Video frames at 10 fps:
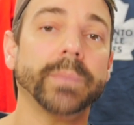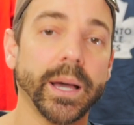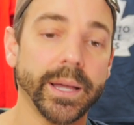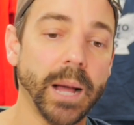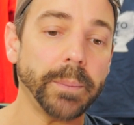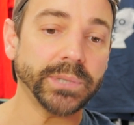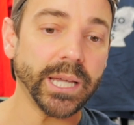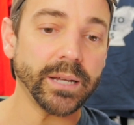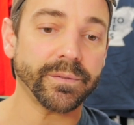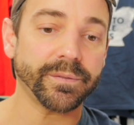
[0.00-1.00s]
An
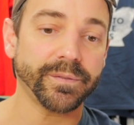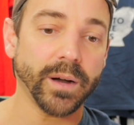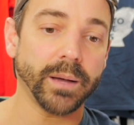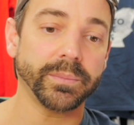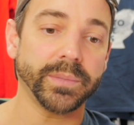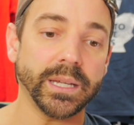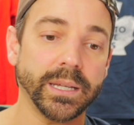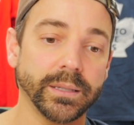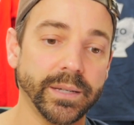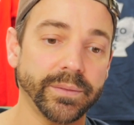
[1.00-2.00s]
update from
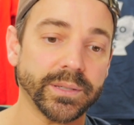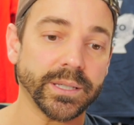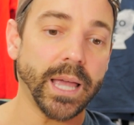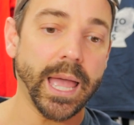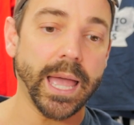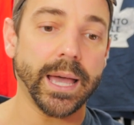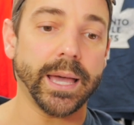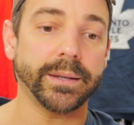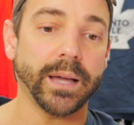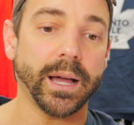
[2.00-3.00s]
the Leafs
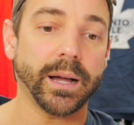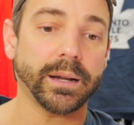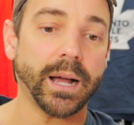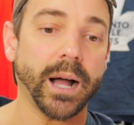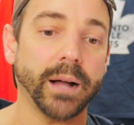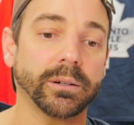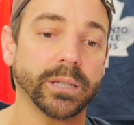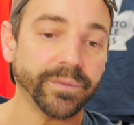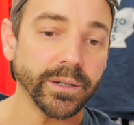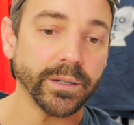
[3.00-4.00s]
and Kyle
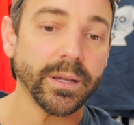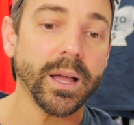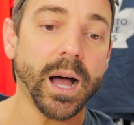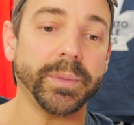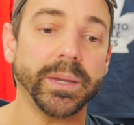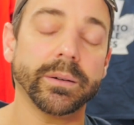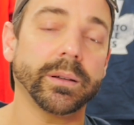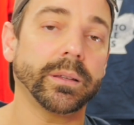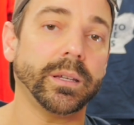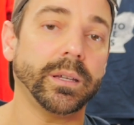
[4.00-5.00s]
Clifford. I'm
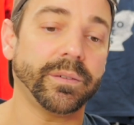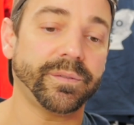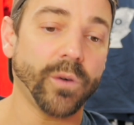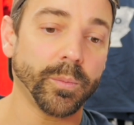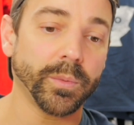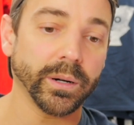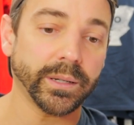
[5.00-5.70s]
hearing the former